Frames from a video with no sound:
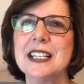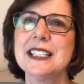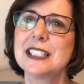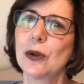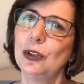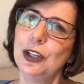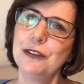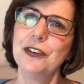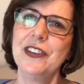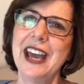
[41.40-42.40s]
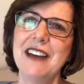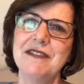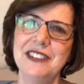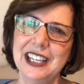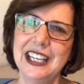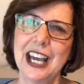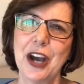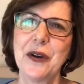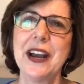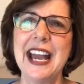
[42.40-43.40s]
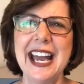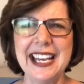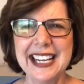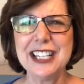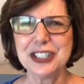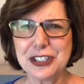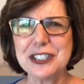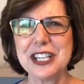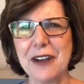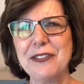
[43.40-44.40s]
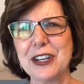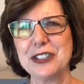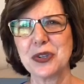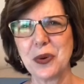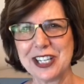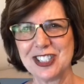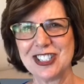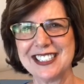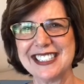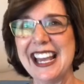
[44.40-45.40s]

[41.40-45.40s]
So look for that video and ask yourself those questions.